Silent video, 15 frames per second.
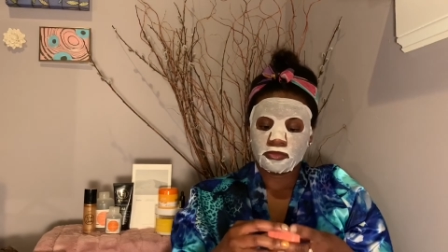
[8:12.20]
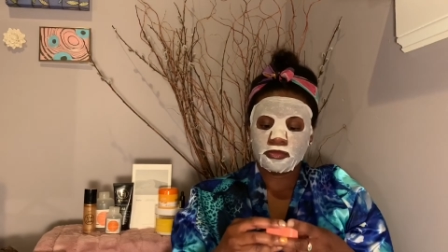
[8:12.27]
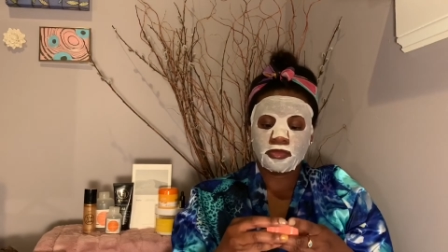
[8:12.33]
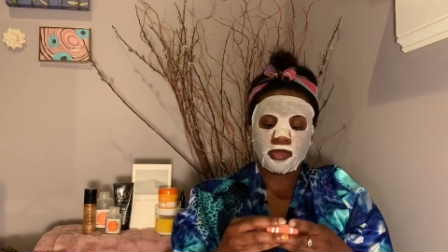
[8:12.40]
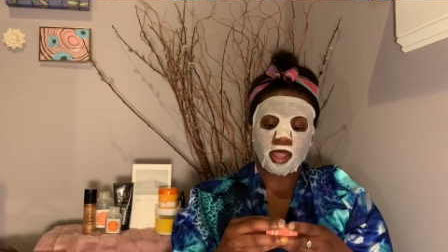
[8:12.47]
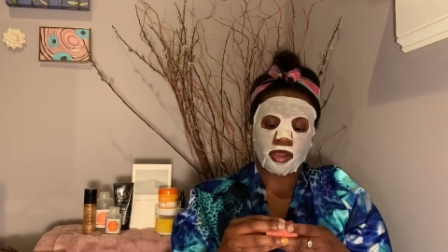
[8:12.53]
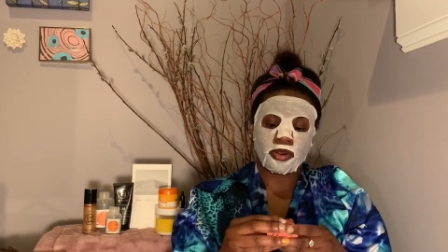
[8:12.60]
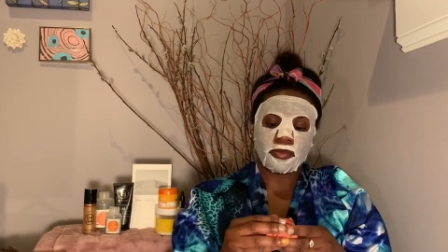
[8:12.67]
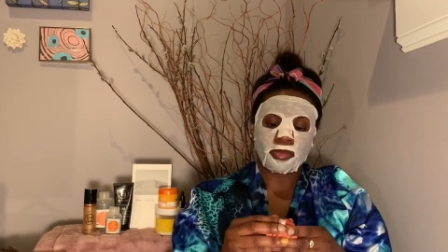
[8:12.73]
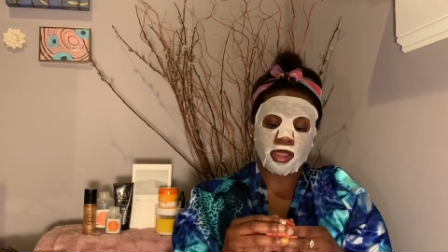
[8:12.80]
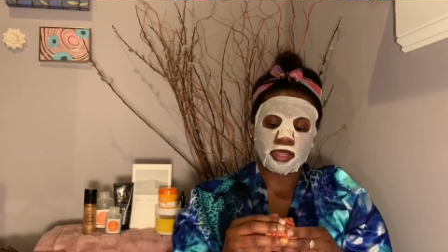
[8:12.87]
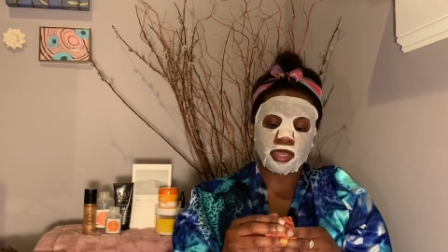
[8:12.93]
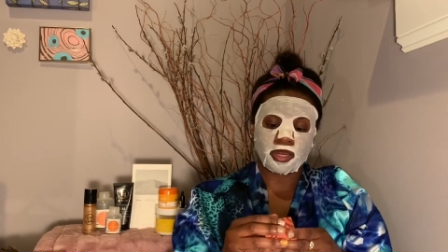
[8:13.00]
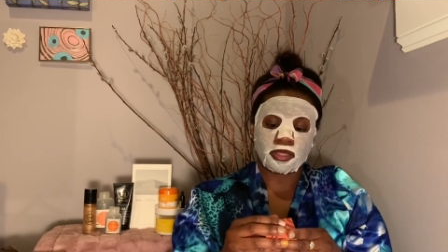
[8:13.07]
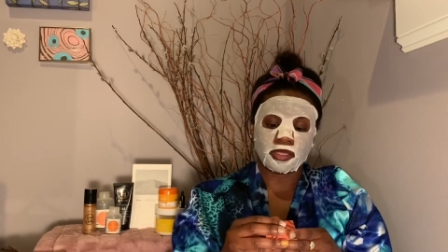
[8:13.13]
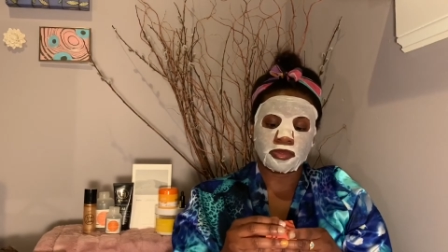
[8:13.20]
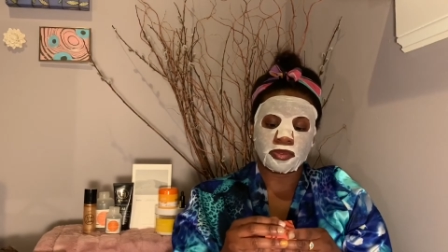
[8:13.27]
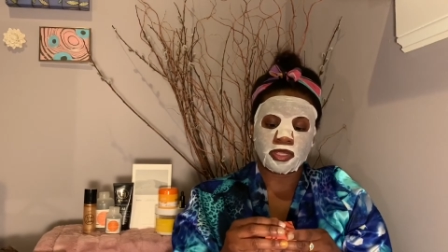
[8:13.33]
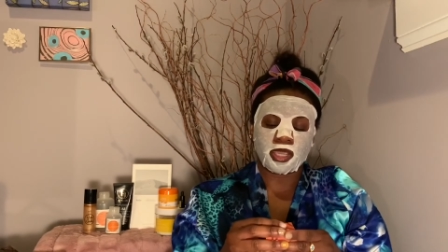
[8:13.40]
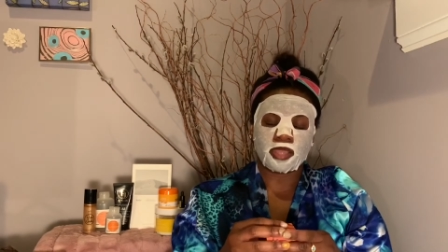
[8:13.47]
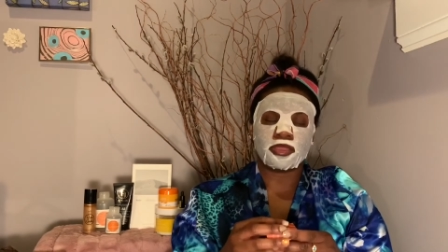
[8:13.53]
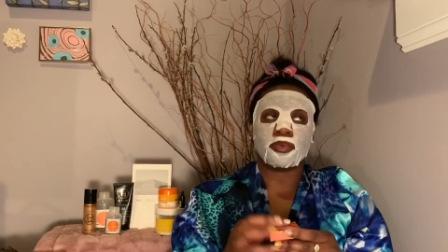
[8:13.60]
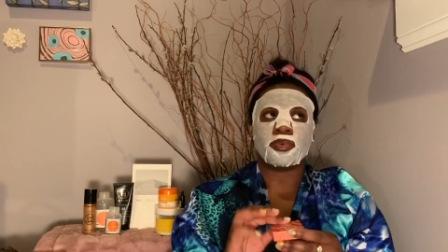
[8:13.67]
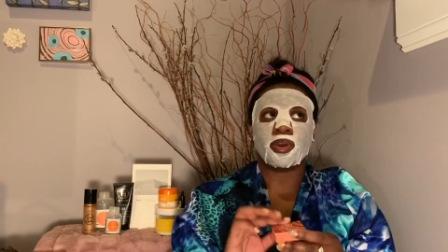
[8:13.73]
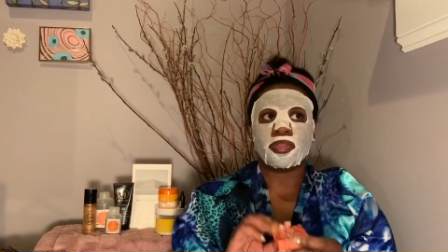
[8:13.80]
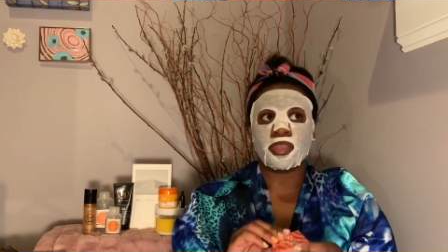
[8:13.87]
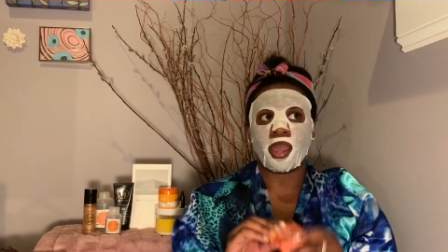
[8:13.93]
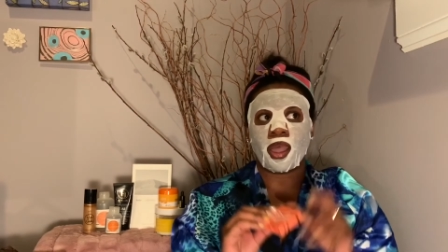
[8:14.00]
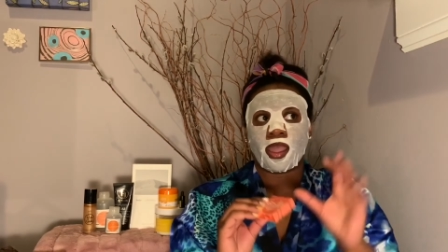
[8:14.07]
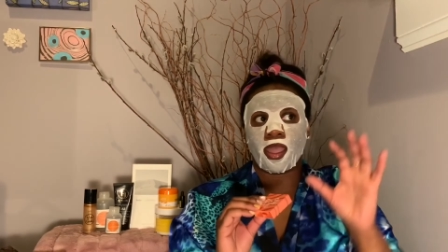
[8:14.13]
I don't mind getting this one again. The one
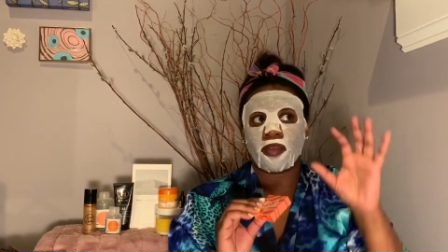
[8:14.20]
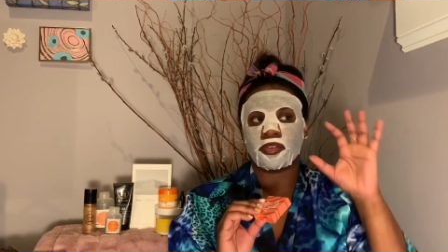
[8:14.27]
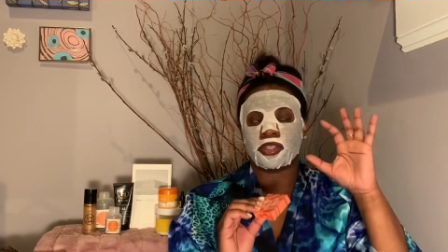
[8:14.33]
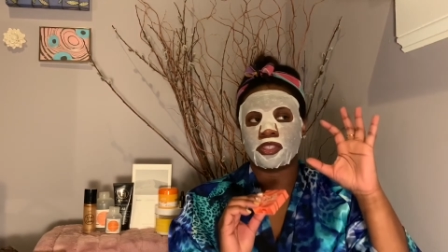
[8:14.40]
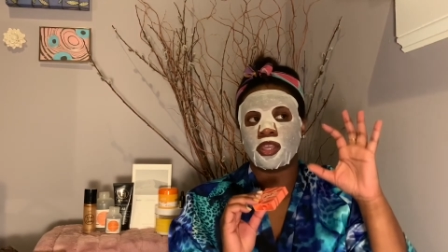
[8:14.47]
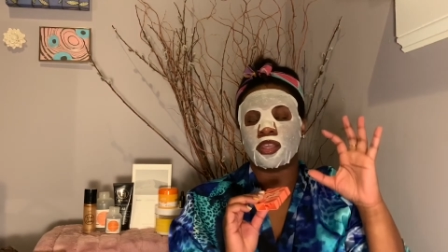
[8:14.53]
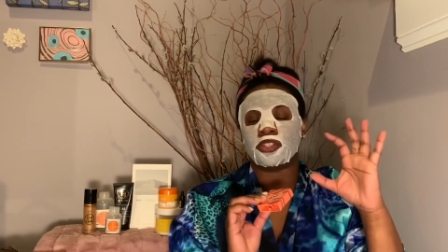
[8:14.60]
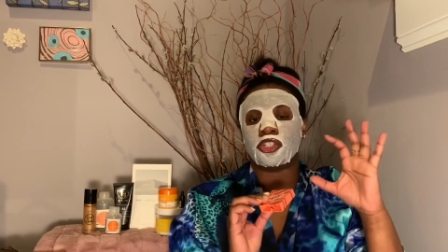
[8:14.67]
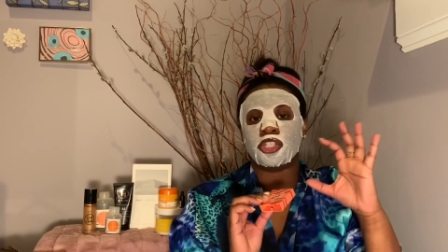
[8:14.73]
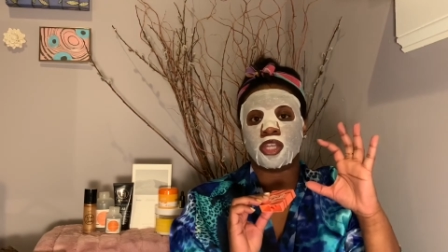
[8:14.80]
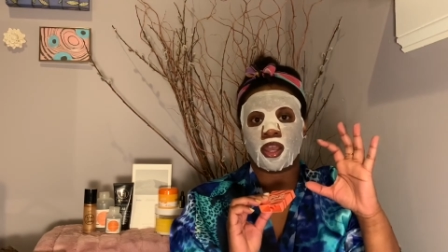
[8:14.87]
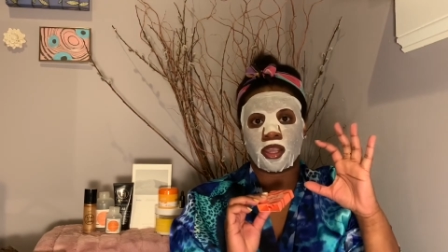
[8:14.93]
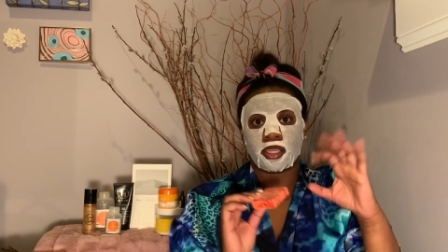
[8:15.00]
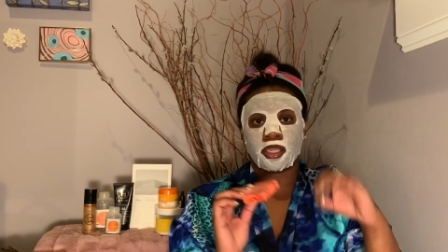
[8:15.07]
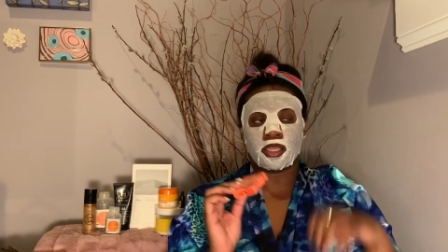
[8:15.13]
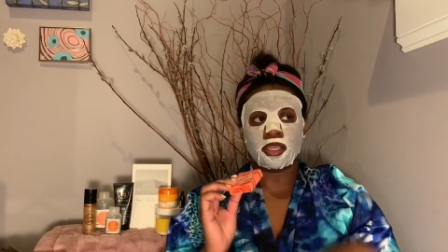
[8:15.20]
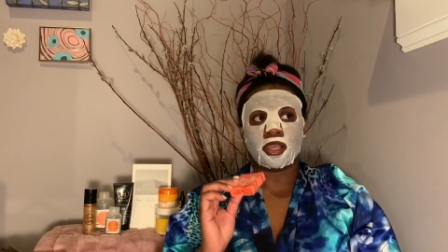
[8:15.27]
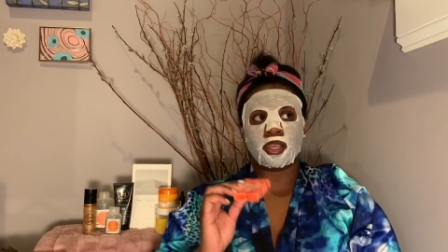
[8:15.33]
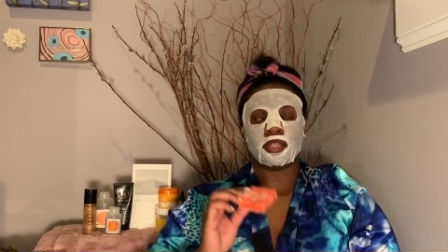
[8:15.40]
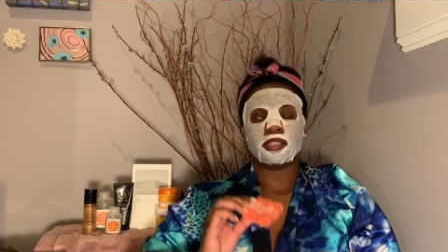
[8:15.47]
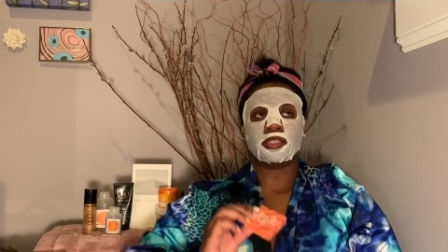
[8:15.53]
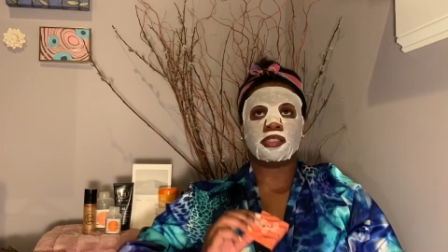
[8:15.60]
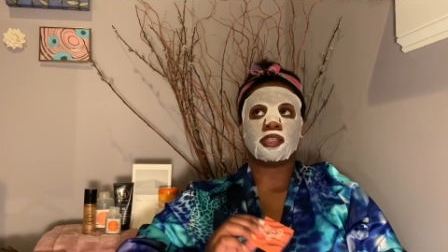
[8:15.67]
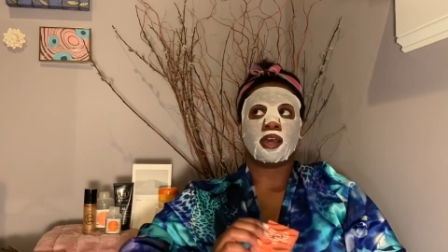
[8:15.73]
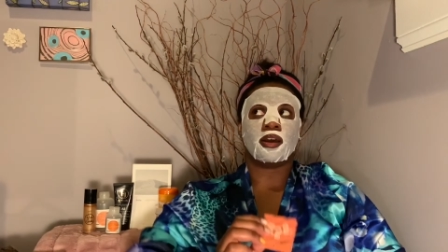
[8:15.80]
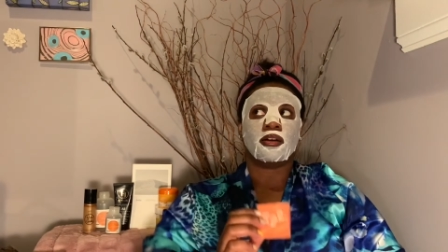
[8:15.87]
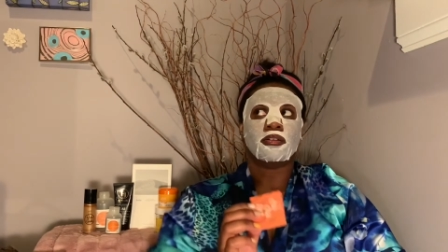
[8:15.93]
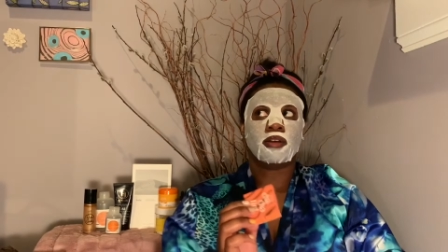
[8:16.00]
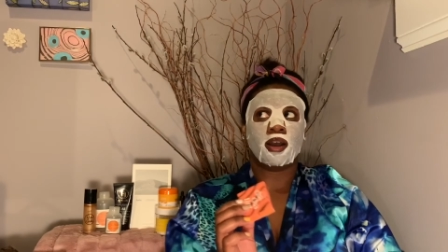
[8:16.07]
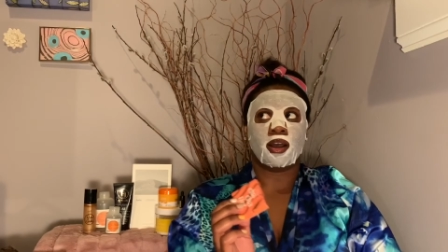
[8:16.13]
that I have is giant, and
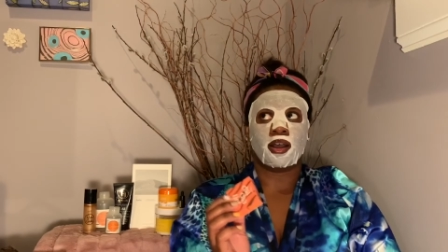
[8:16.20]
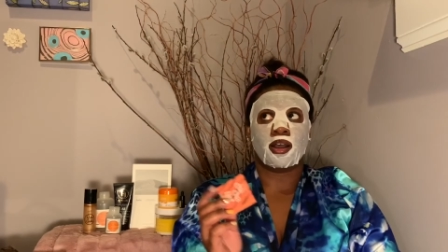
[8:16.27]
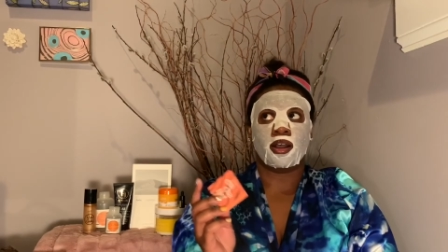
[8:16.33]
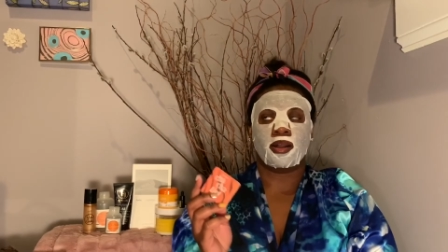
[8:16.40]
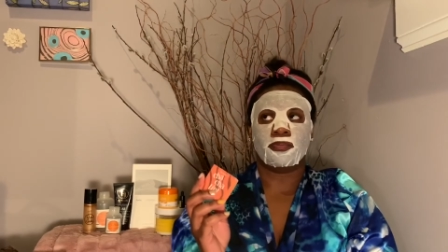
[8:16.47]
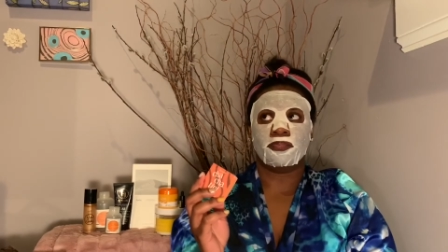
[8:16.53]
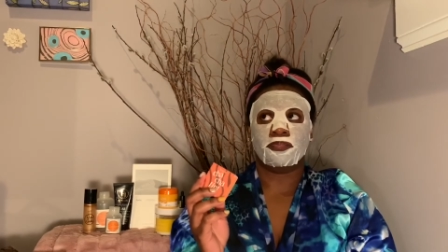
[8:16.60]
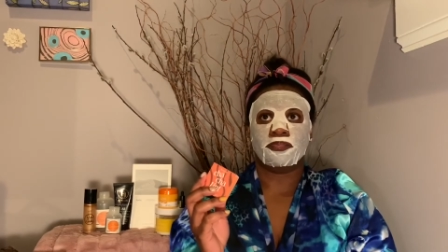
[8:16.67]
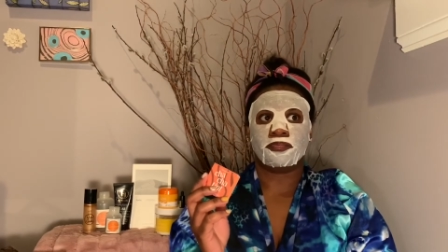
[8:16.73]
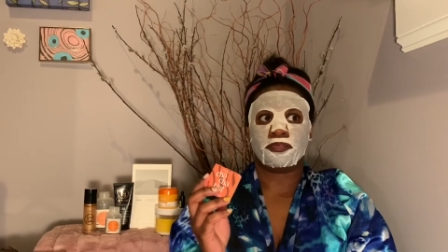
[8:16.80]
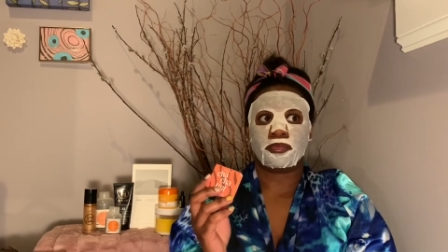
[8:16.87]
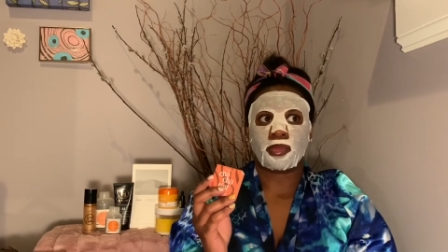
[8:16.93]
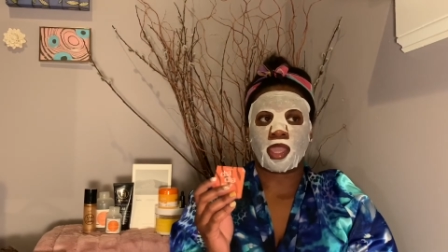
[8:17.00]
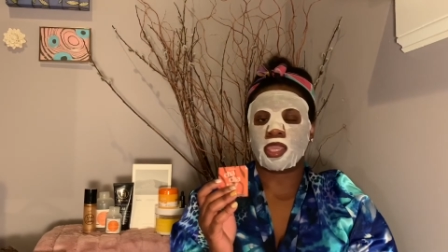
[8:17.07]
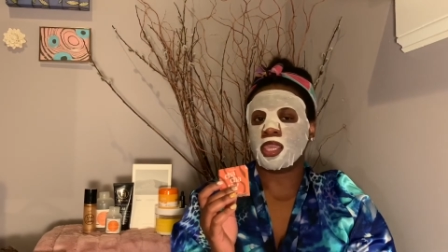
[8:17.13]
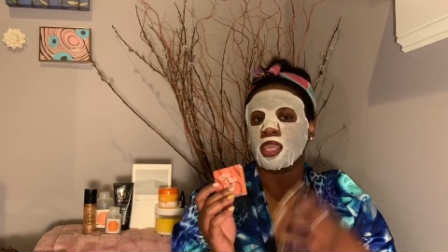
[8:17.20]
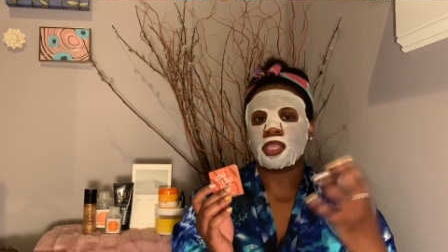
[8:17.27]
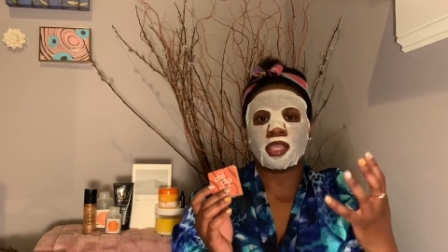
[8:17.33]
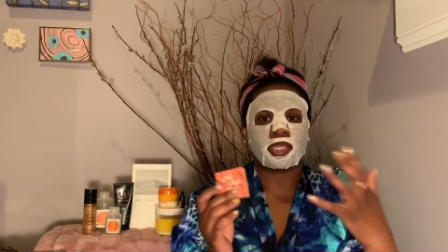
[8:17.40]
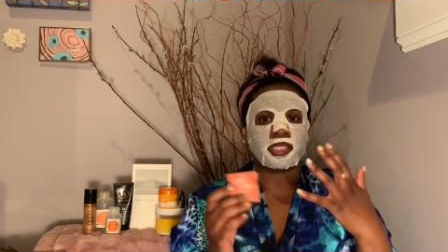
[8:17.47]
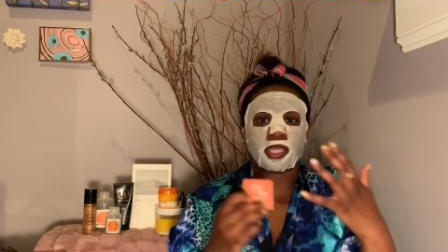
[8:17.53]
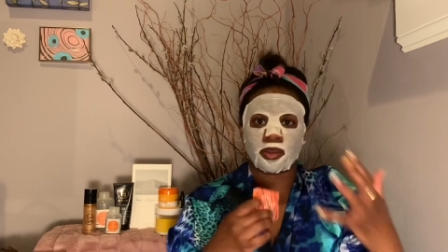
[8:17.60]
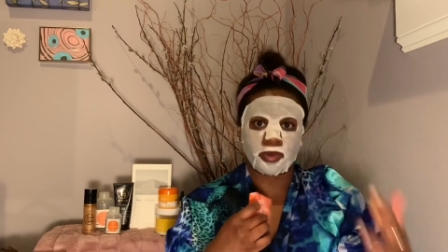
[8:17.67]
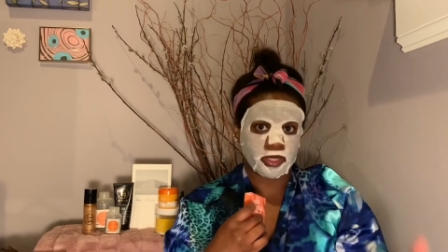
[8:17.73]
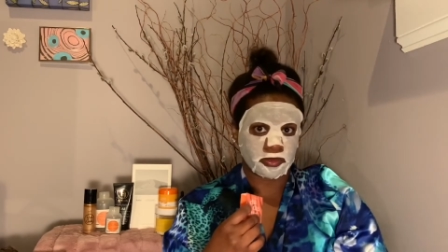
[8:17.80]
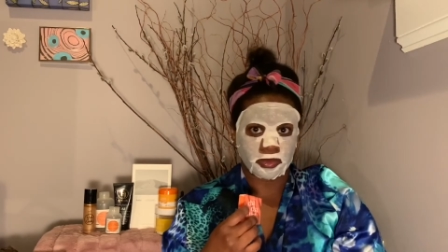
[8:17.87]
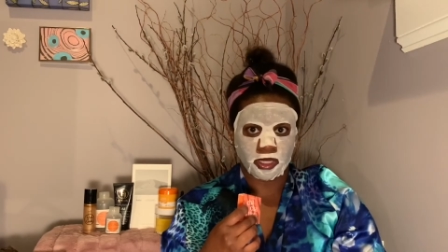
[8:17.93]
so I can't like take it with me.